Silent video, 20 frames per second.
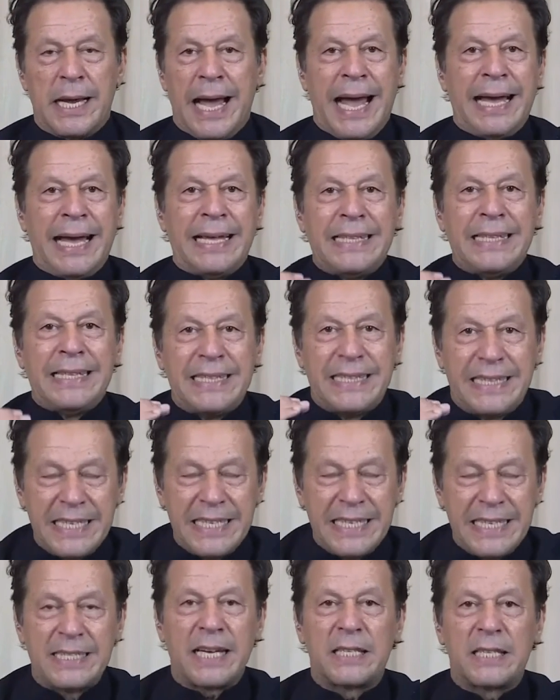And
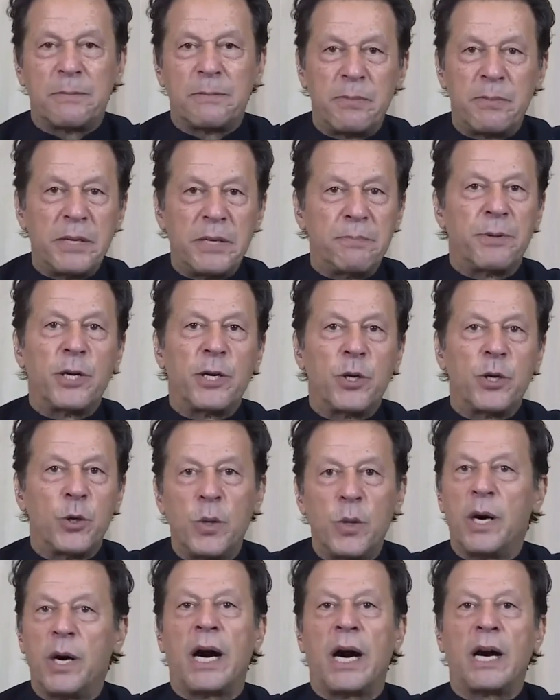these are the people
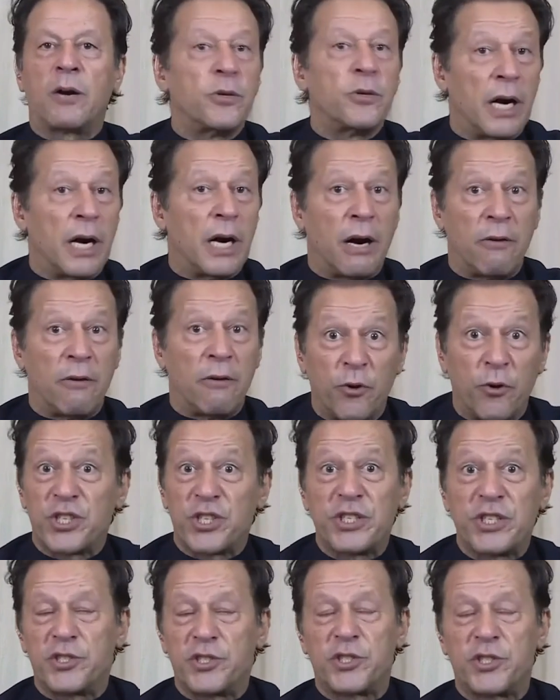who are
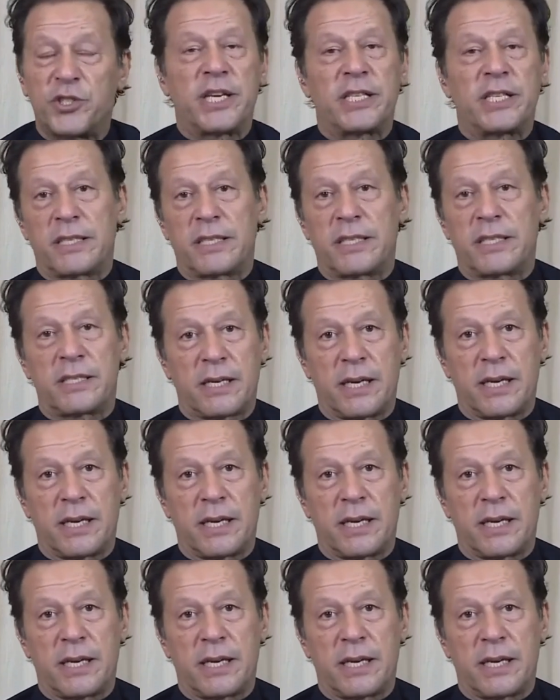forcing the change in this country.